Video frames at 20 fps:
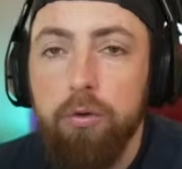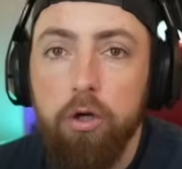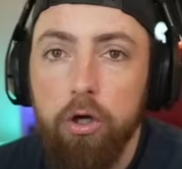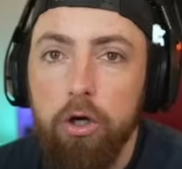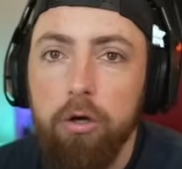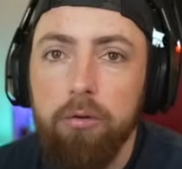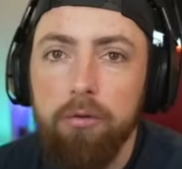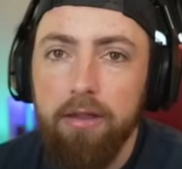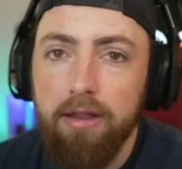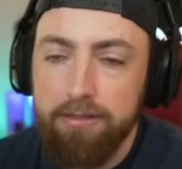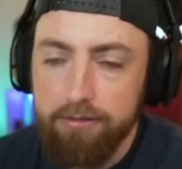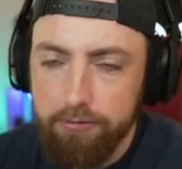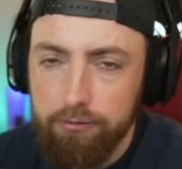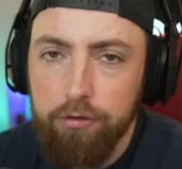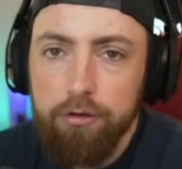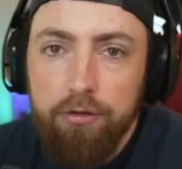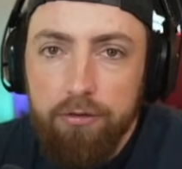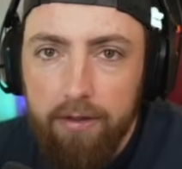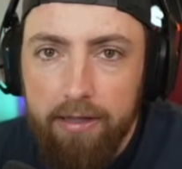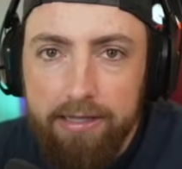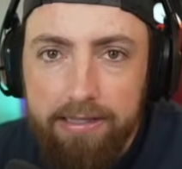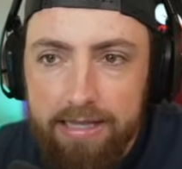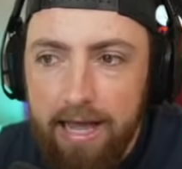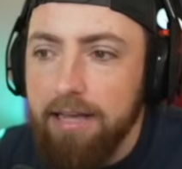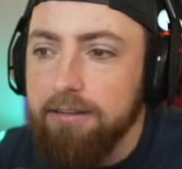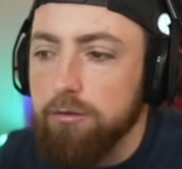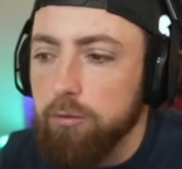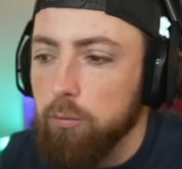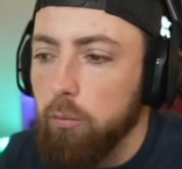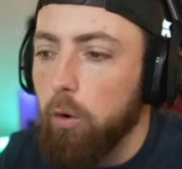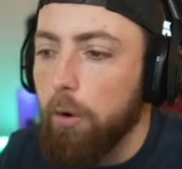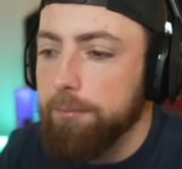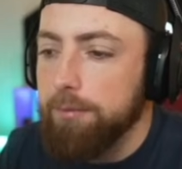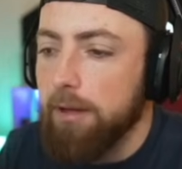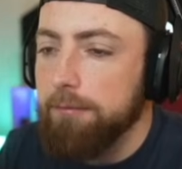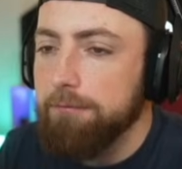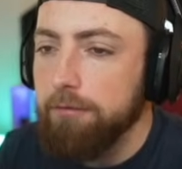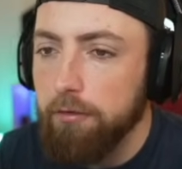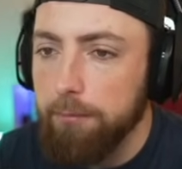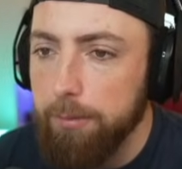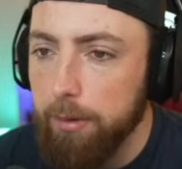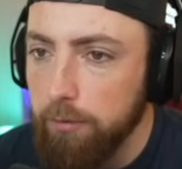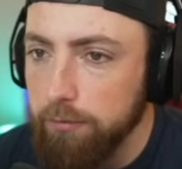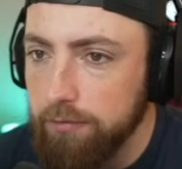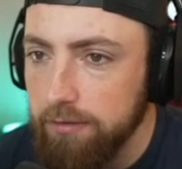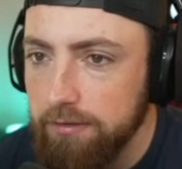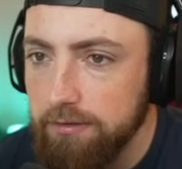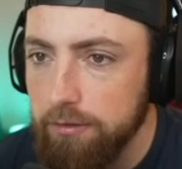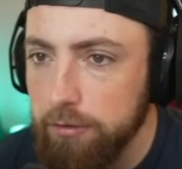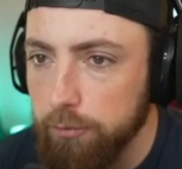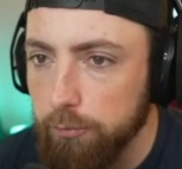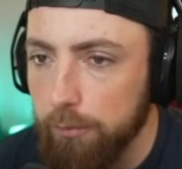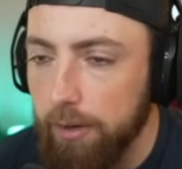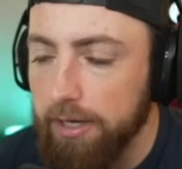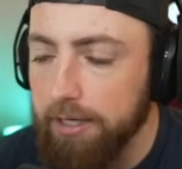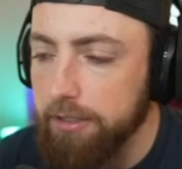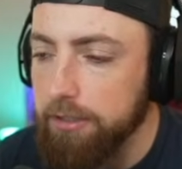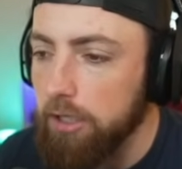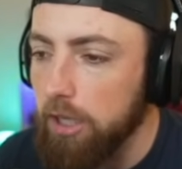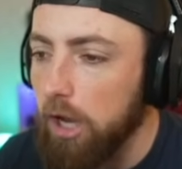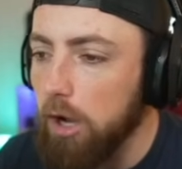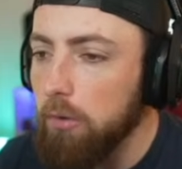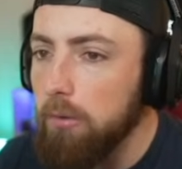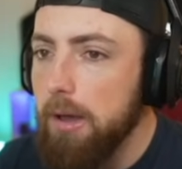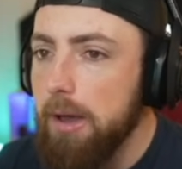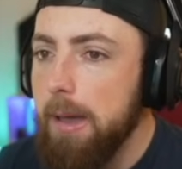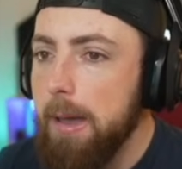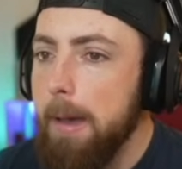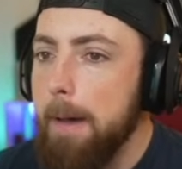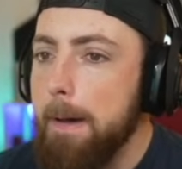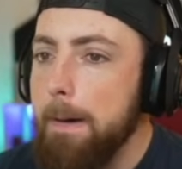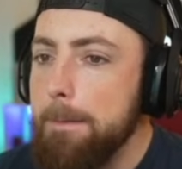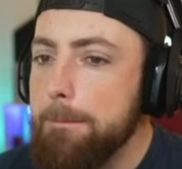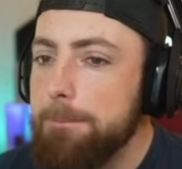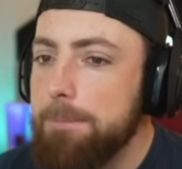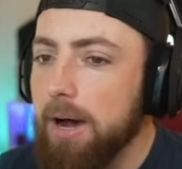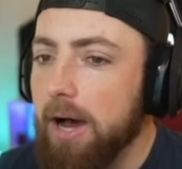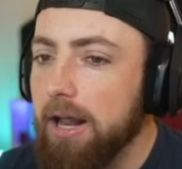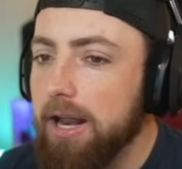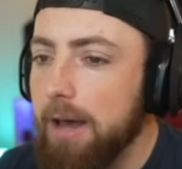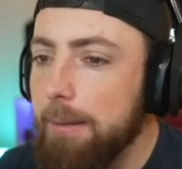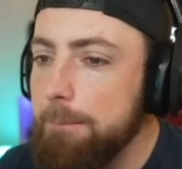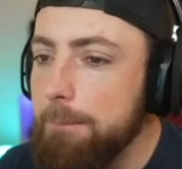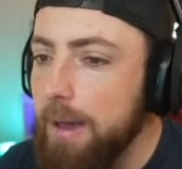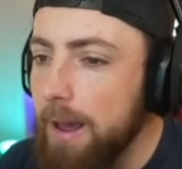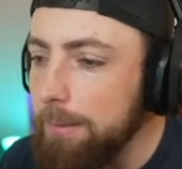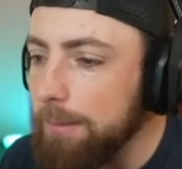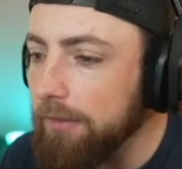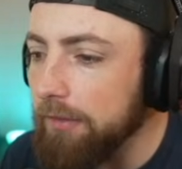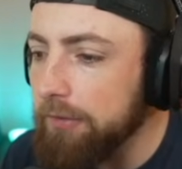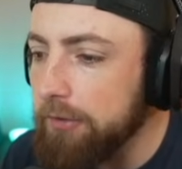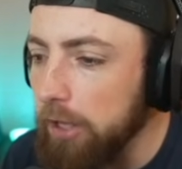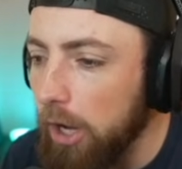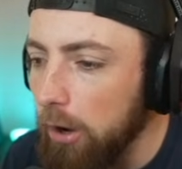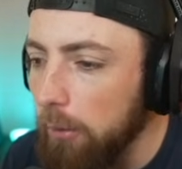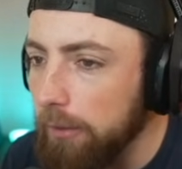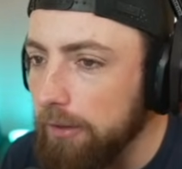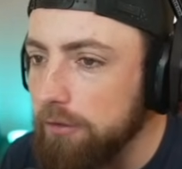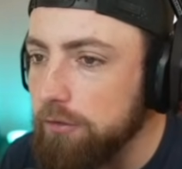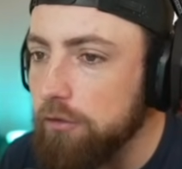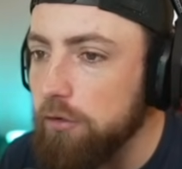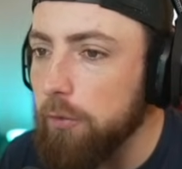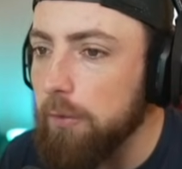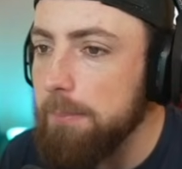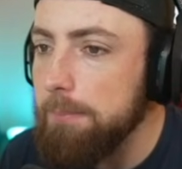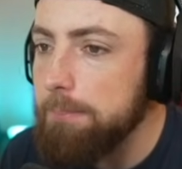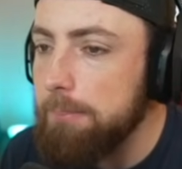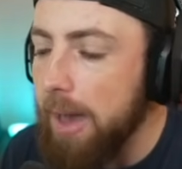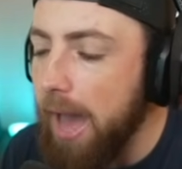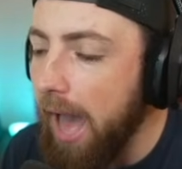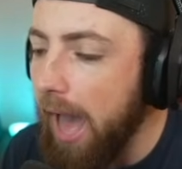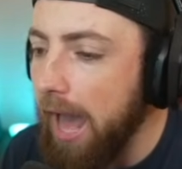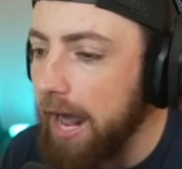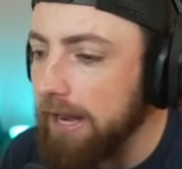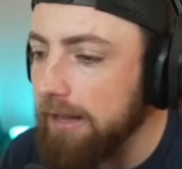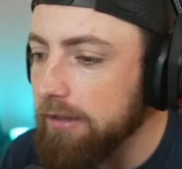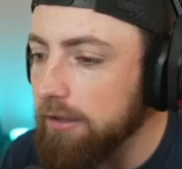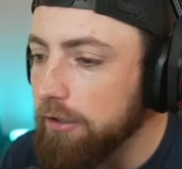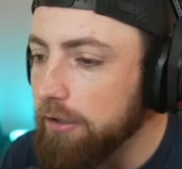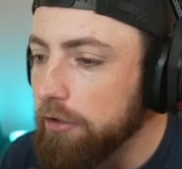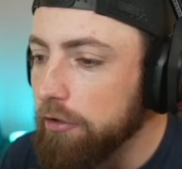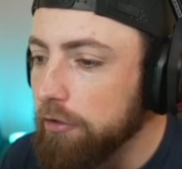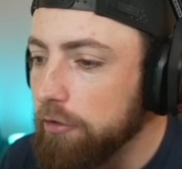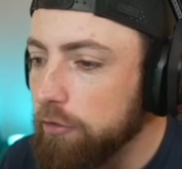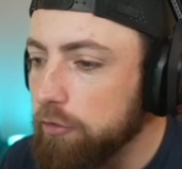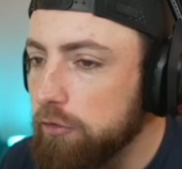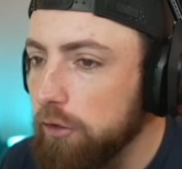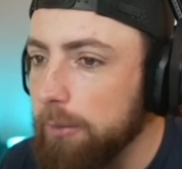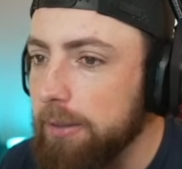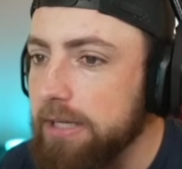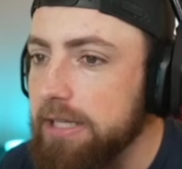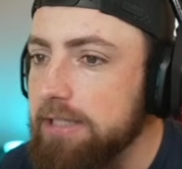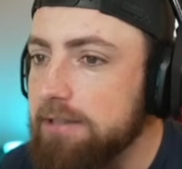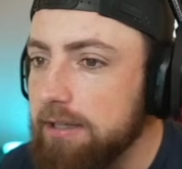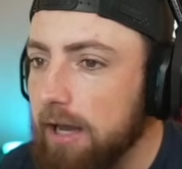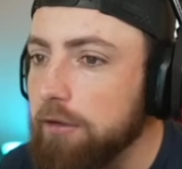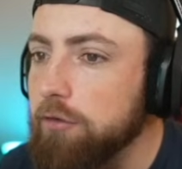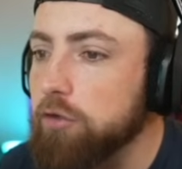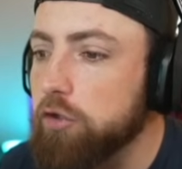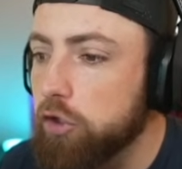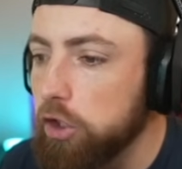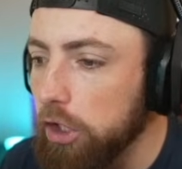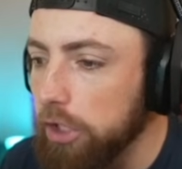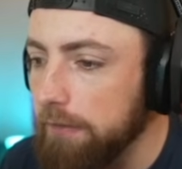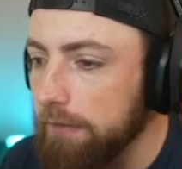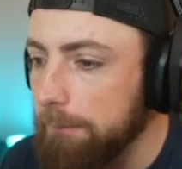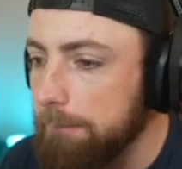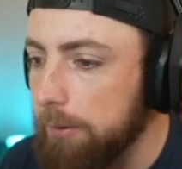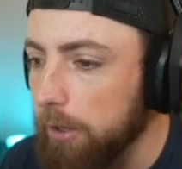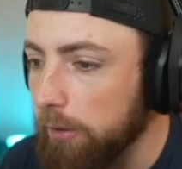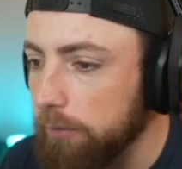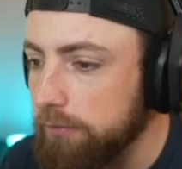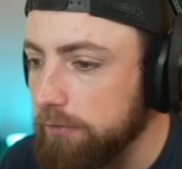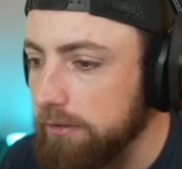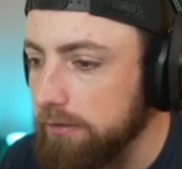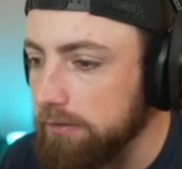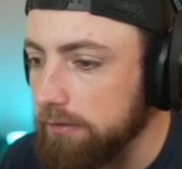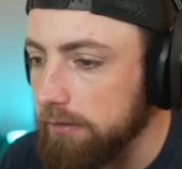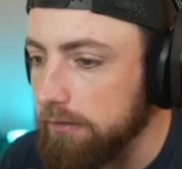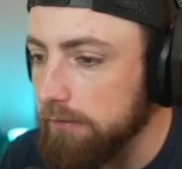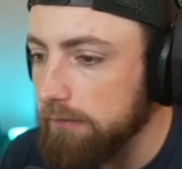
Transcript: good like so you're like nice and warmed up for the postseason, you're ready to go. But uh, maybe the GOAT is doing bad so he does good in the postseason.